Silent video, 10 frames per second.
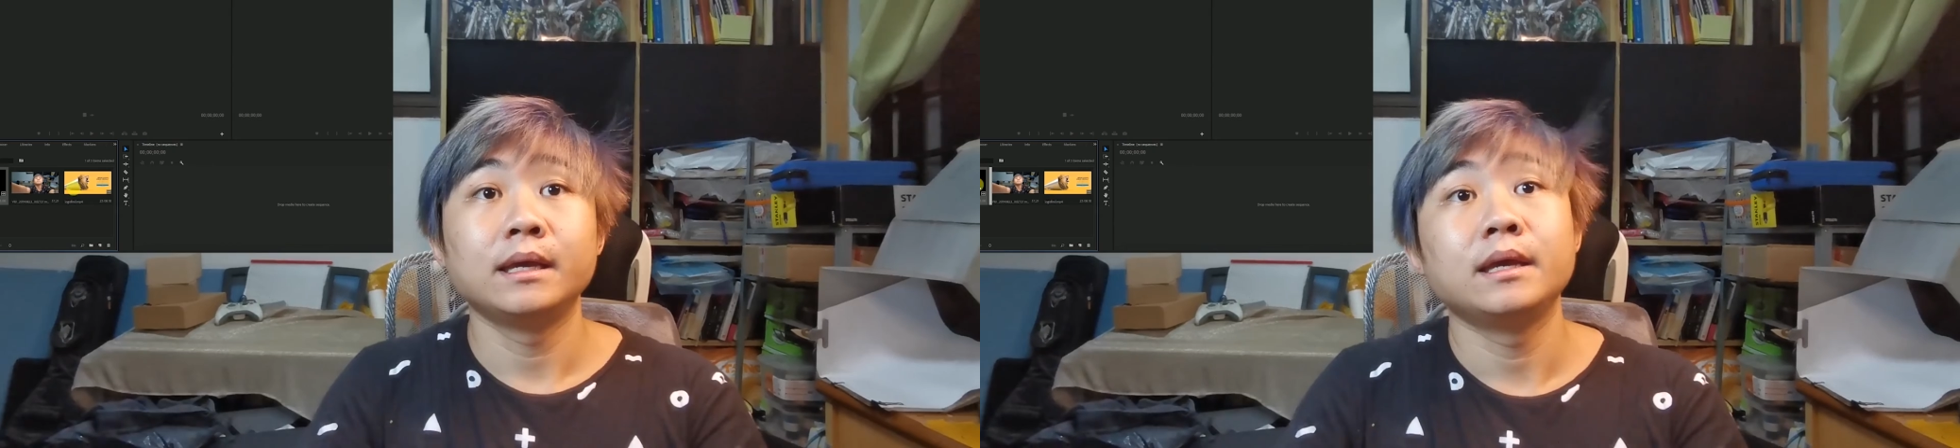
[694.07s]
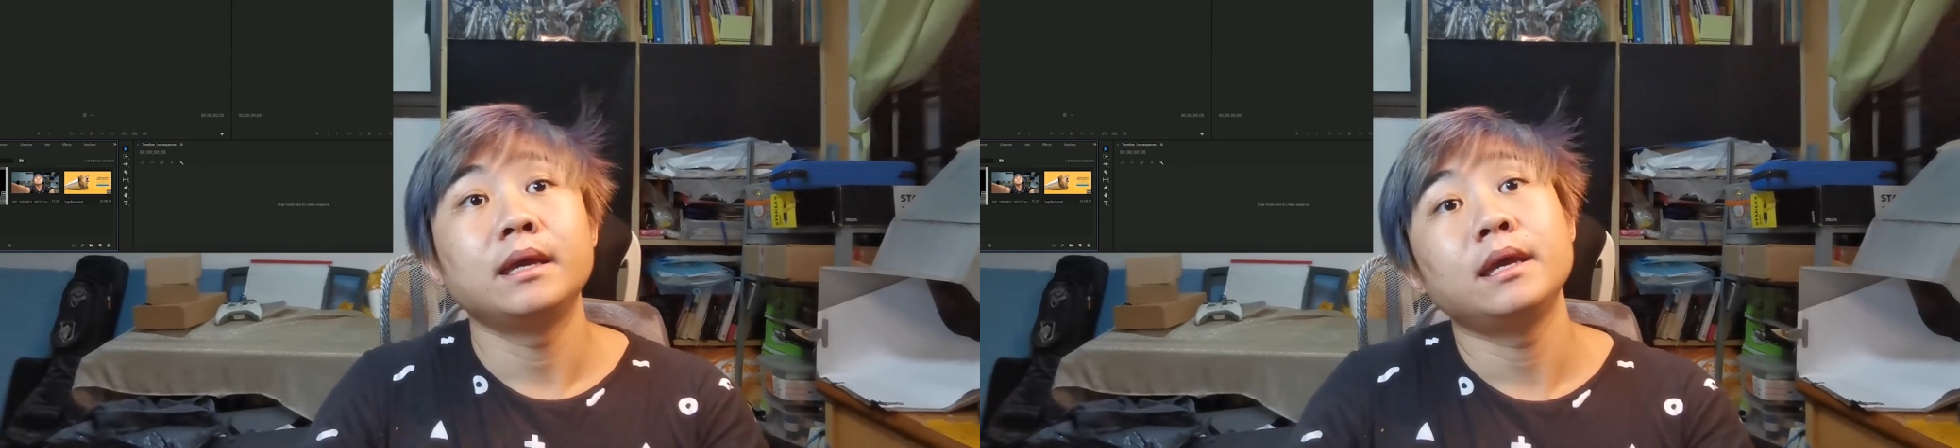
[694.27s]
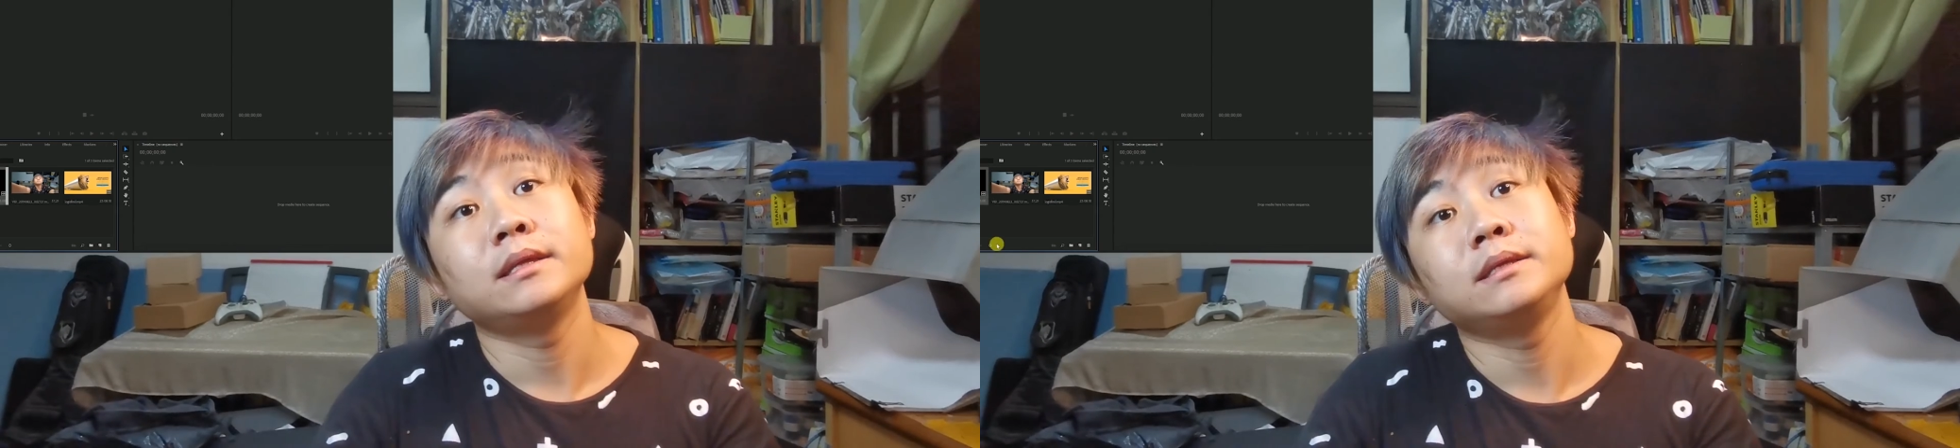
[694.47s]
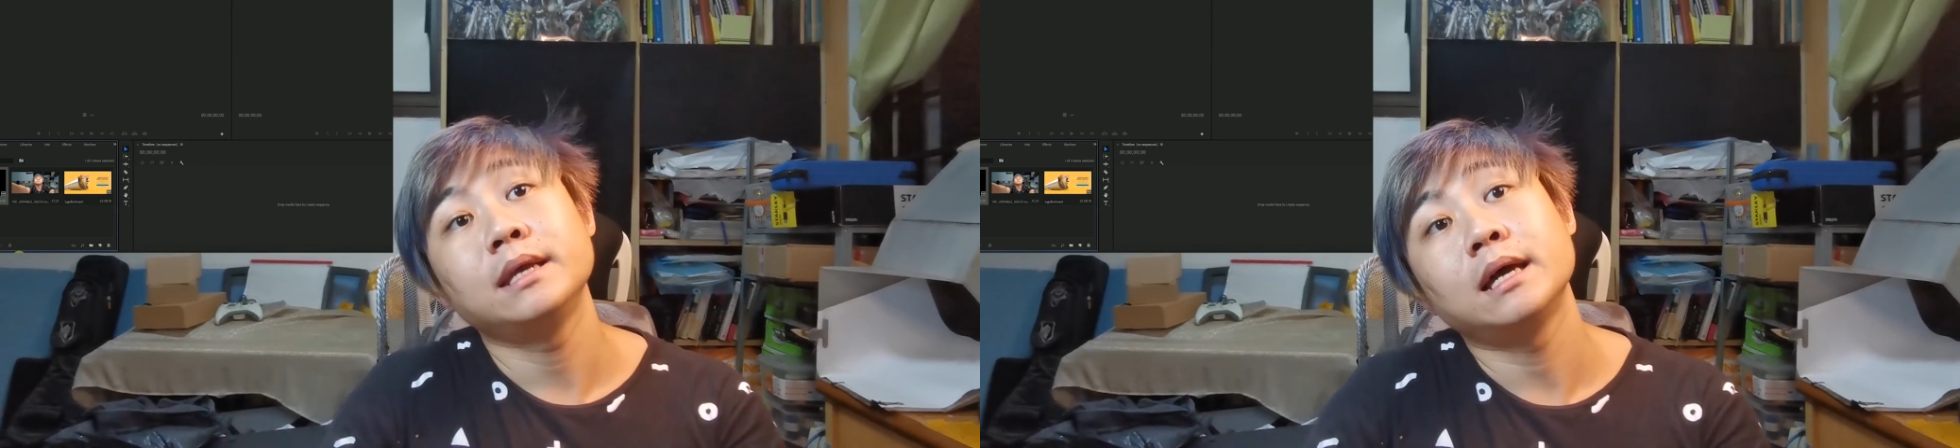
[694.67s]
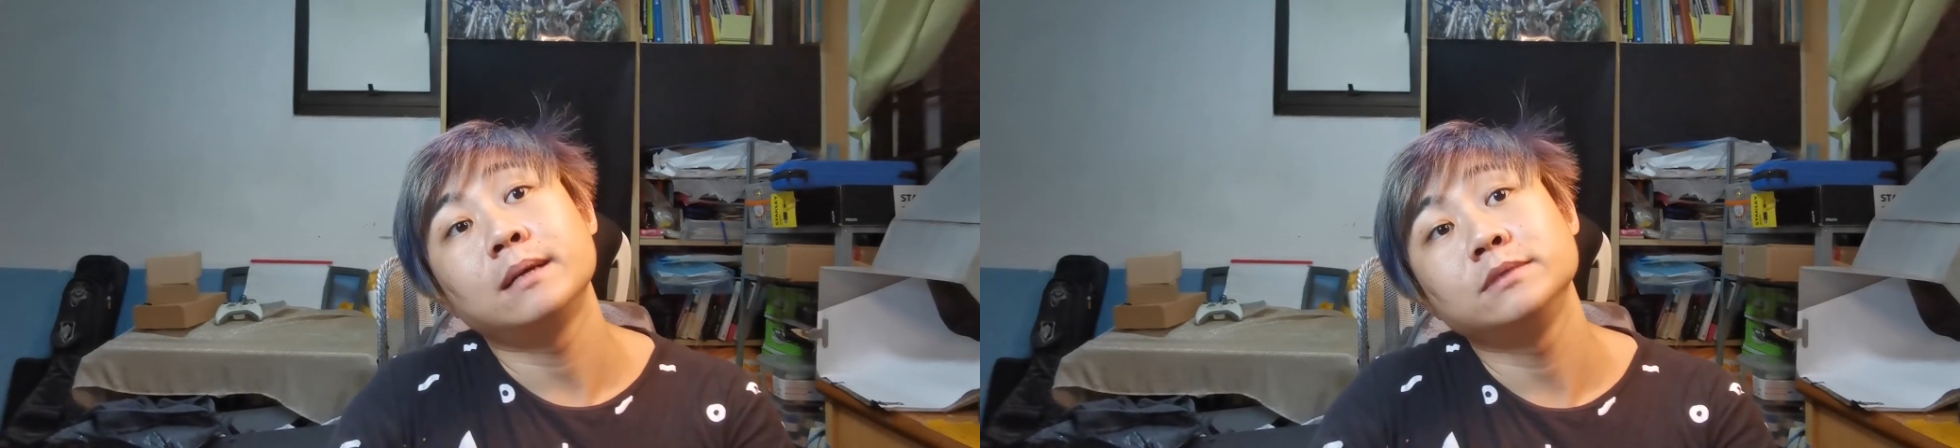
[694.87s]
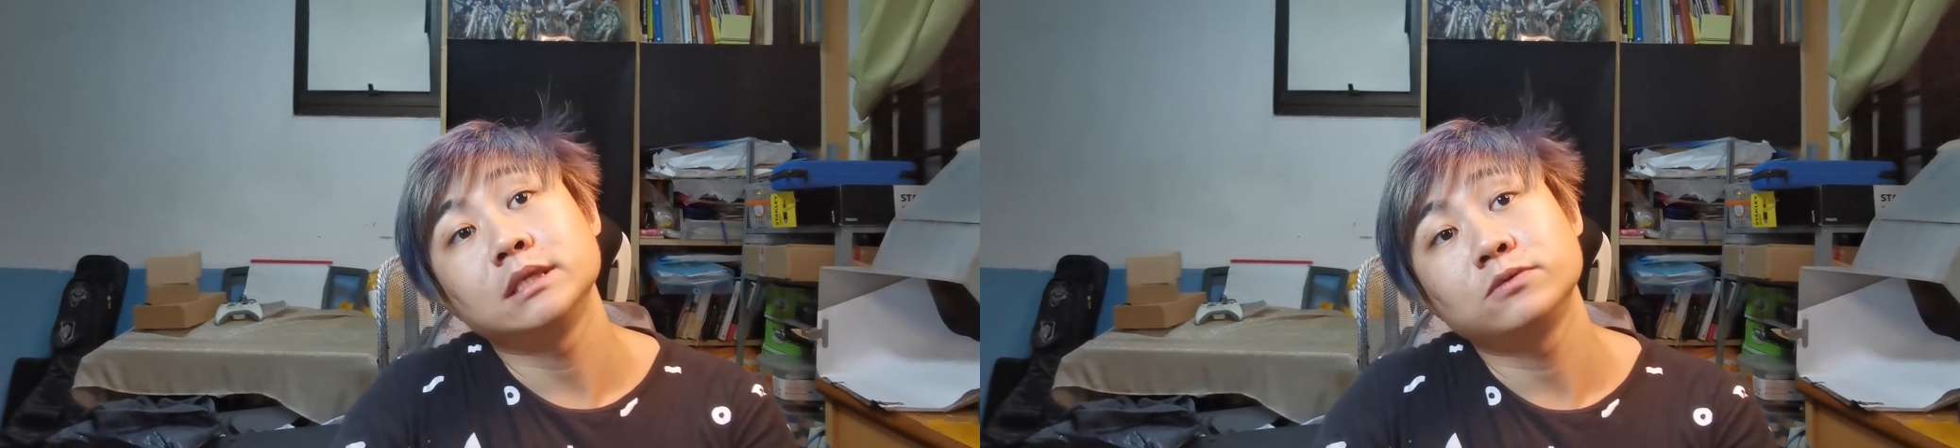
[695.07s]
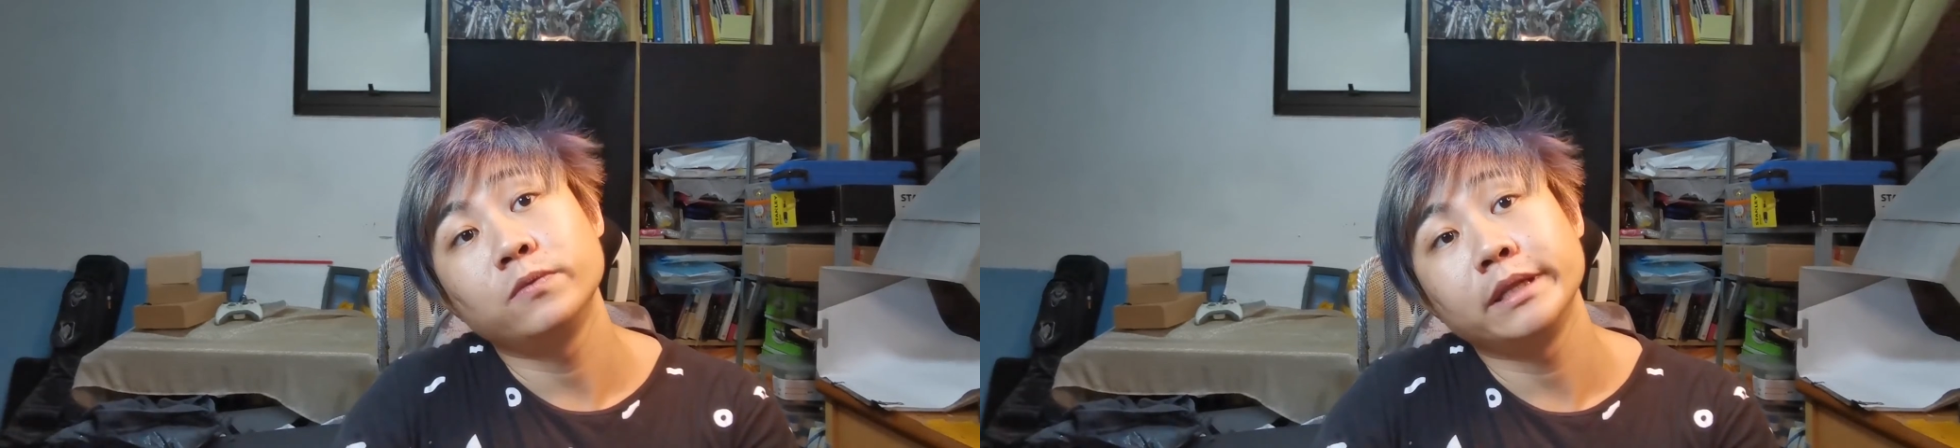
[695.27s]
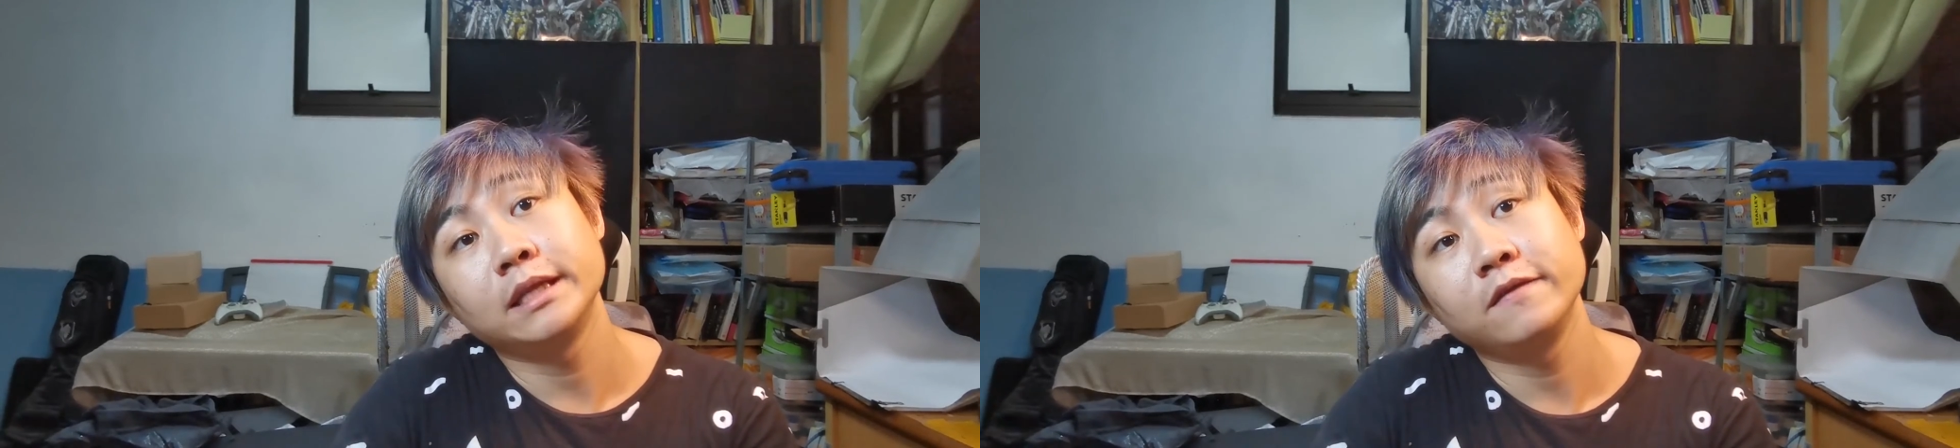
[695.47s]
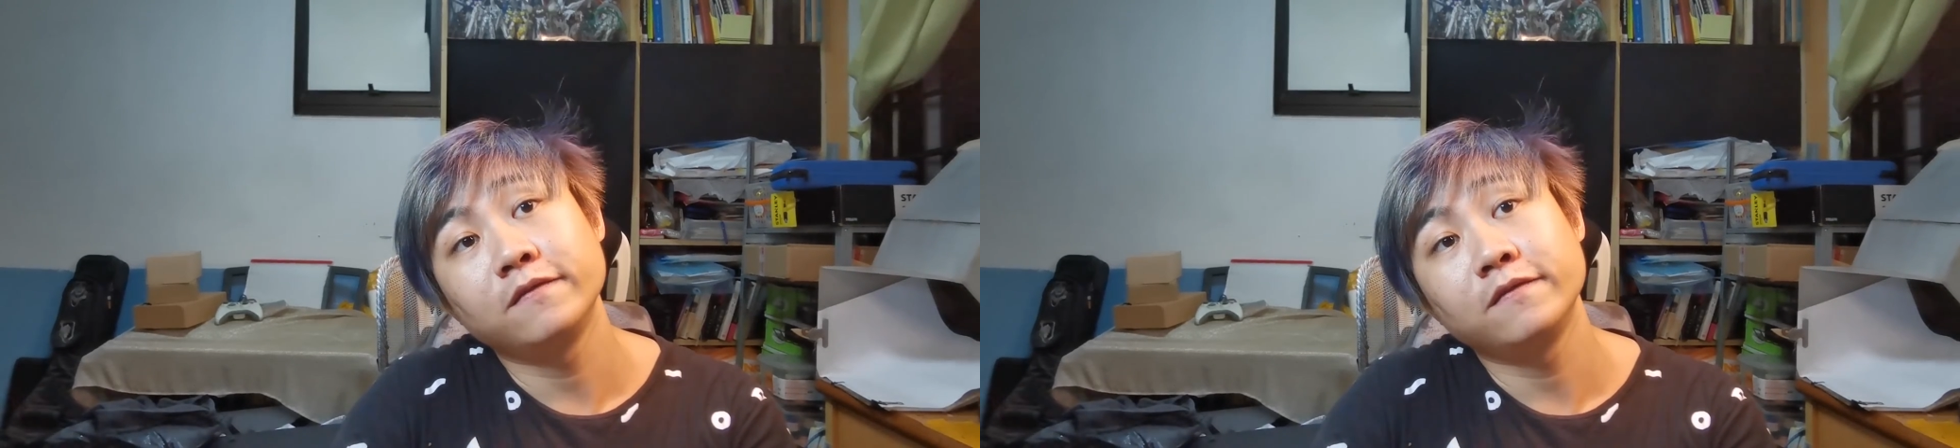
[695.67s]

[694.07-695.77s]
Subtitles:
And yeah, I'm just waiting